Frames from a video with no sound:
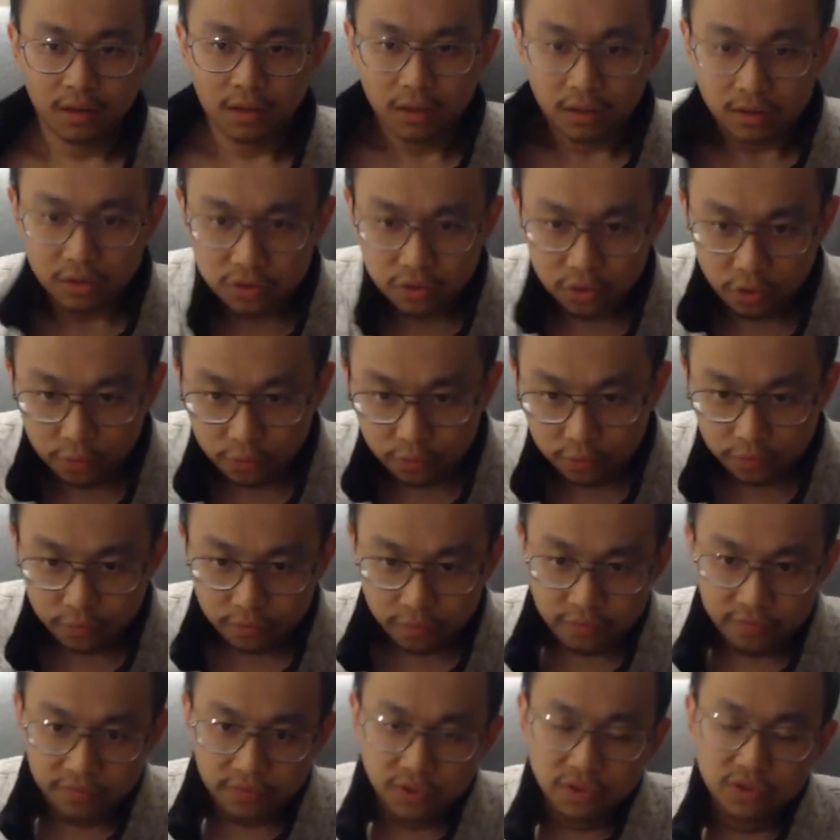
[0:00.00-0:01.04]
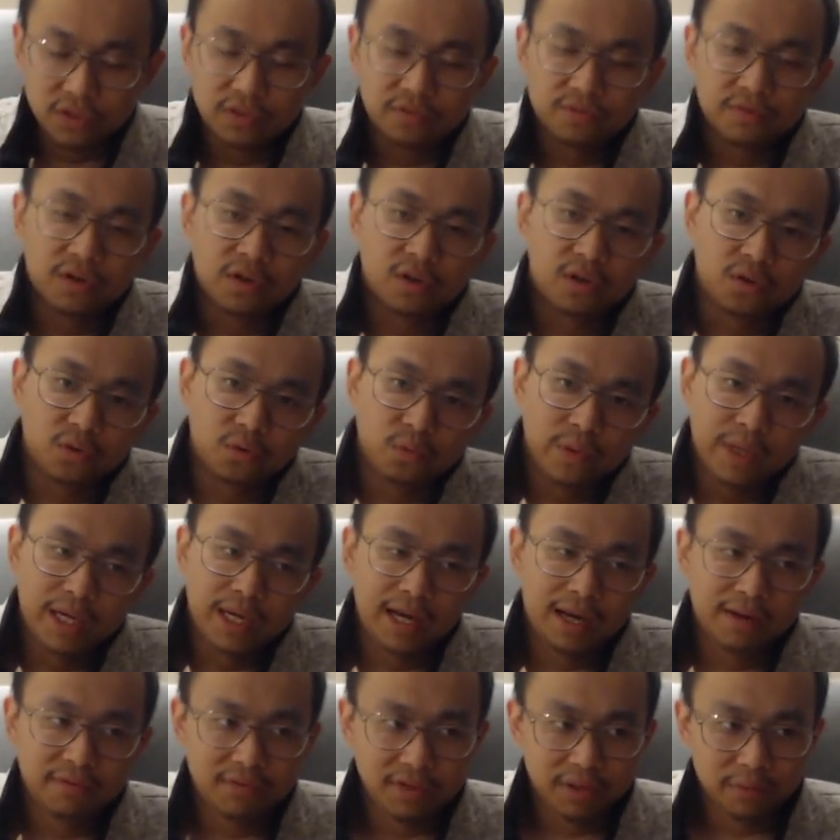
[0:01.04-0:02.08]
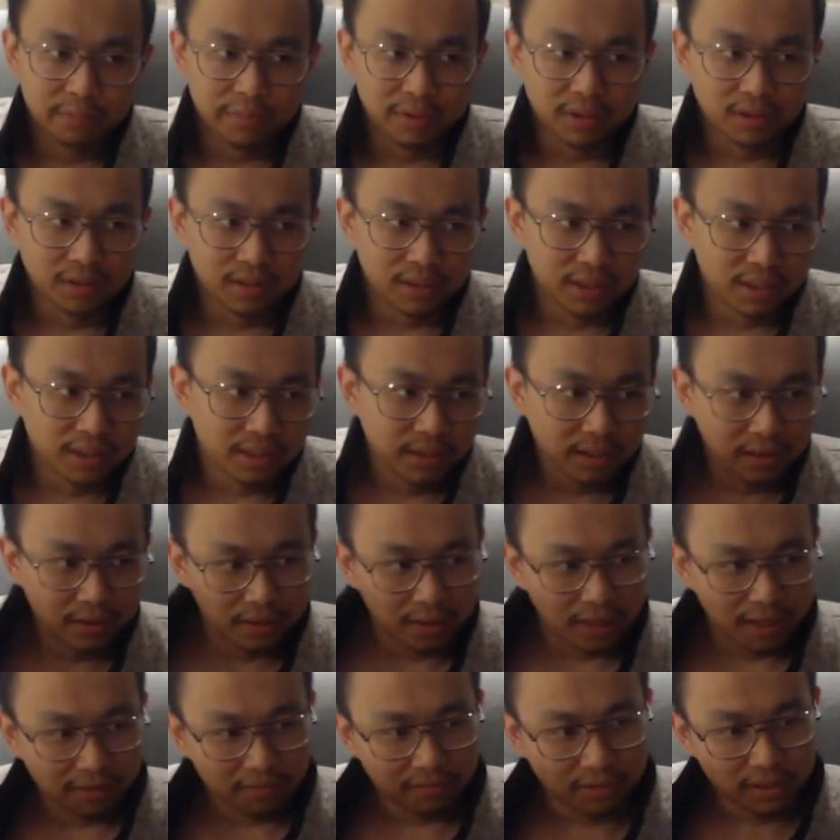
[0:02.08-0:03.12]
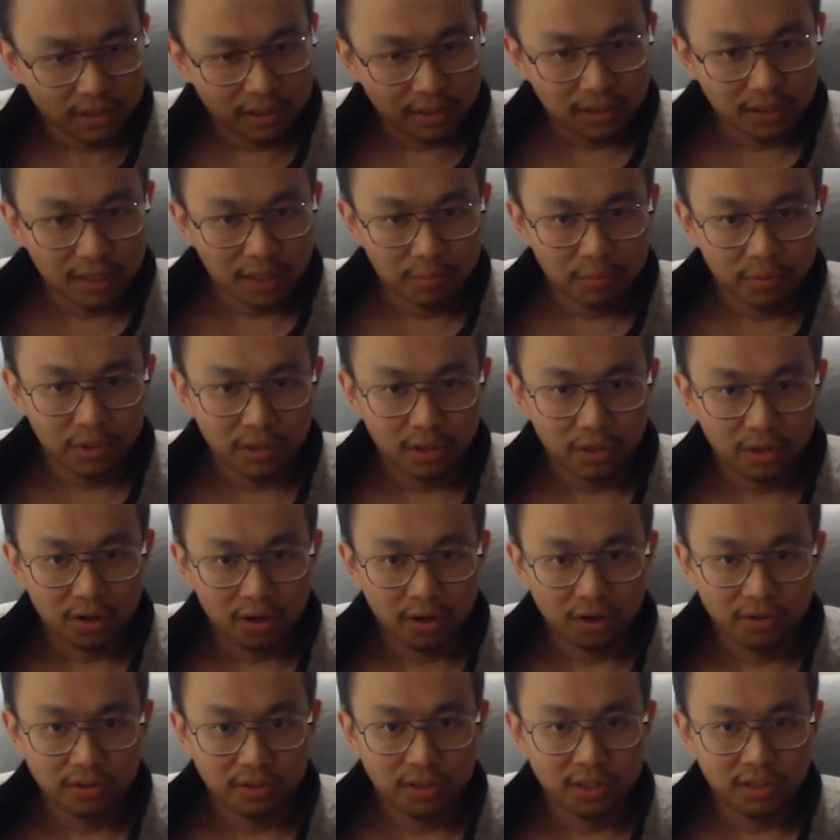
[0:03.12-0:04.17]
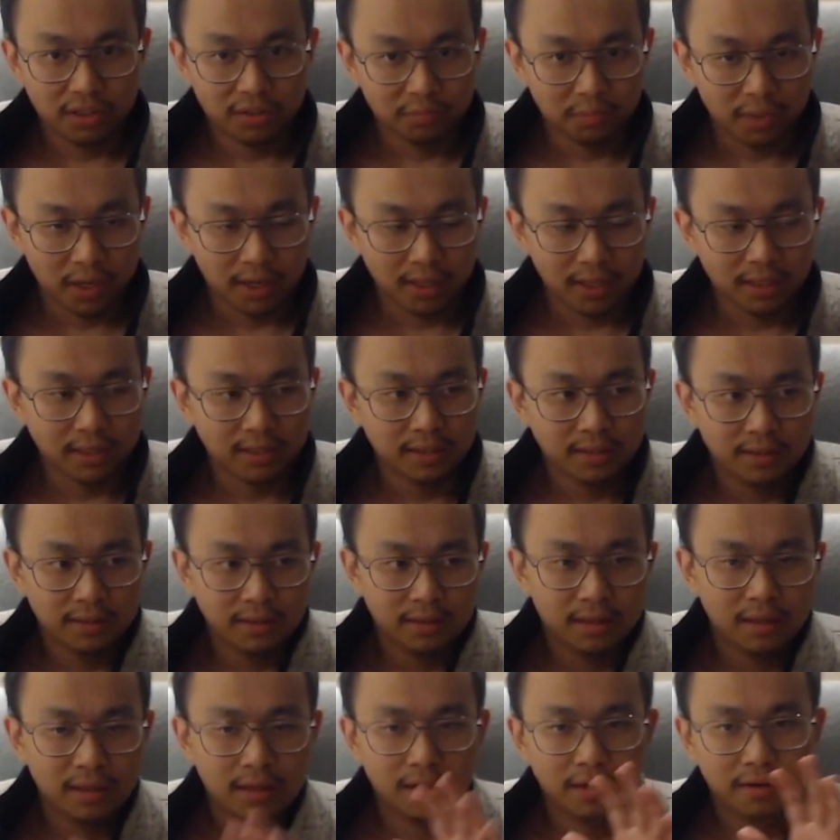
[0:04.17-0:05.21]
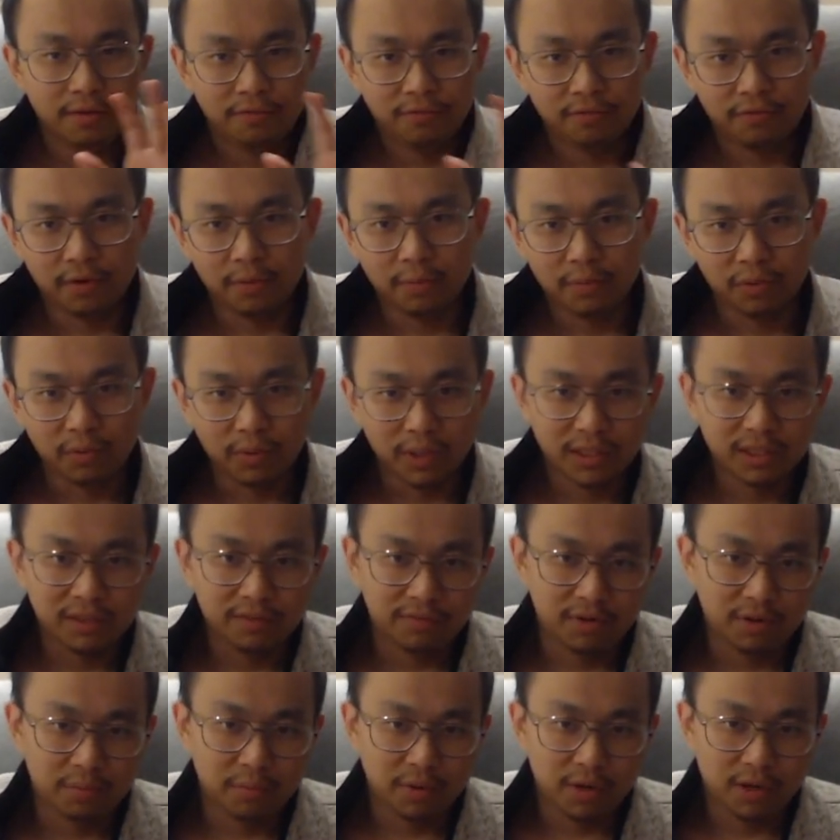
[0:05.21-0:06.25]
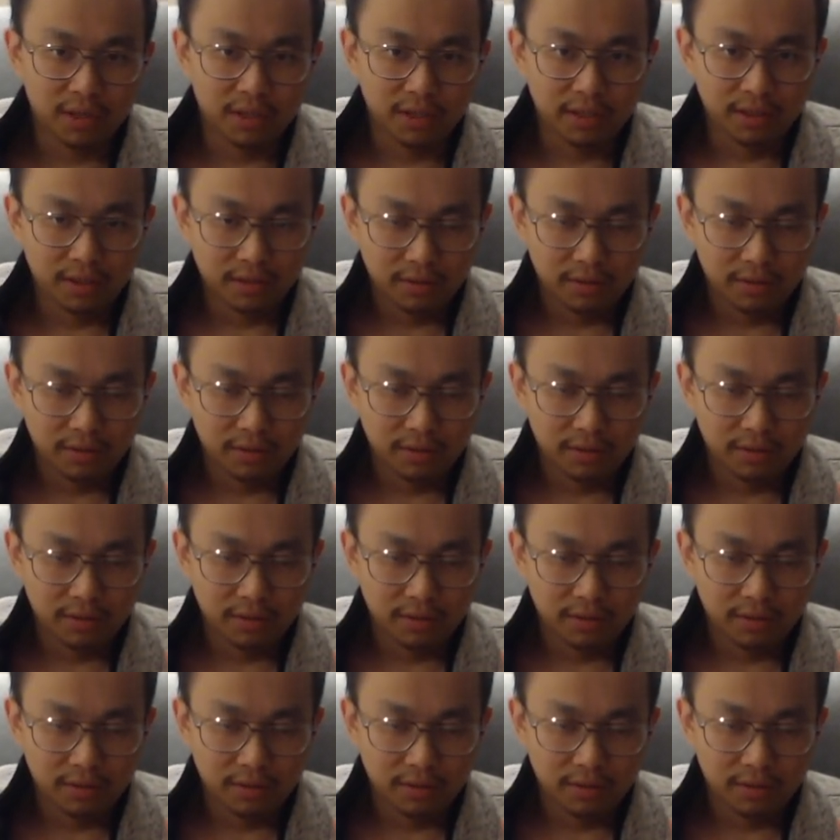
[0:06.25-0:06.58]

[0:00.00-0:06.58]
So, first of all, we have the ability to have a separate conscious mind from the rest of our body.